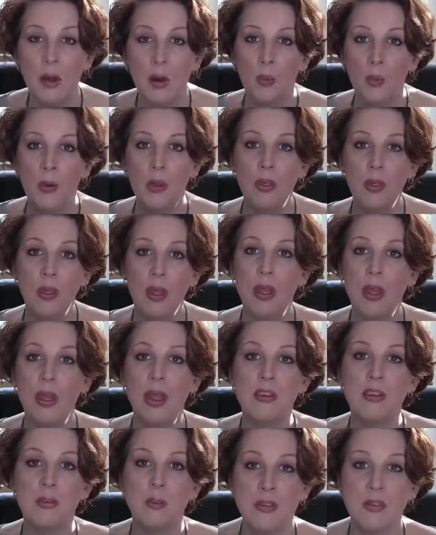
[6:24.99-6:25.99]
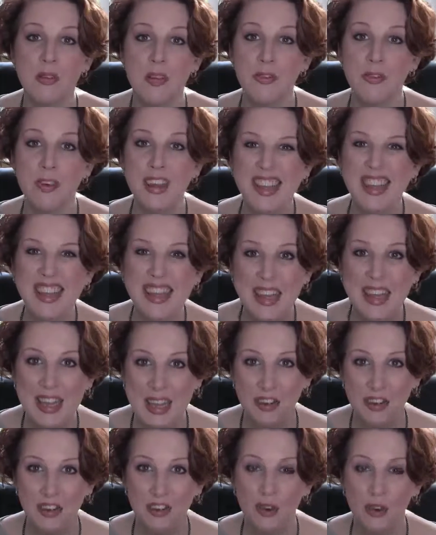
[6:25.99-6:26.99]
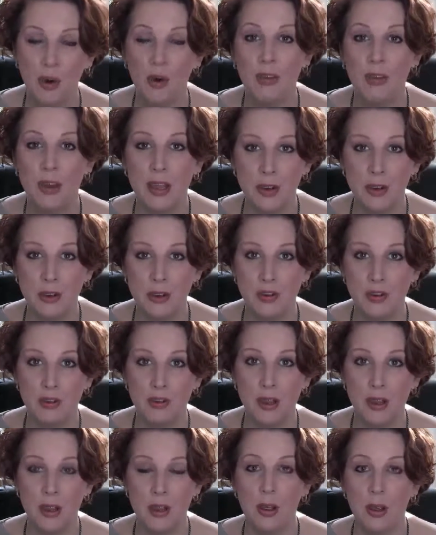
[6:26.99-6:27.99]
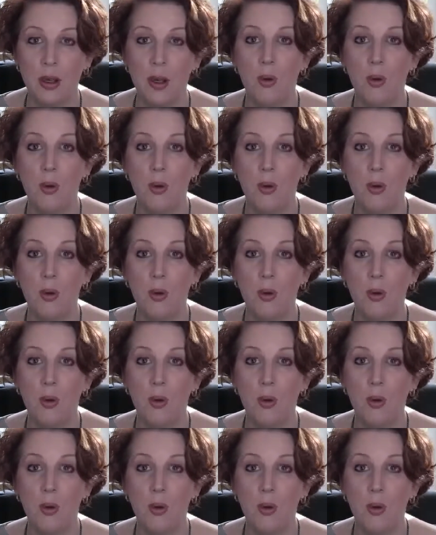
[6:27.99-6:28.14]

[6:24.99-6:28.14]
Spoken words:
within a specific niche of an industry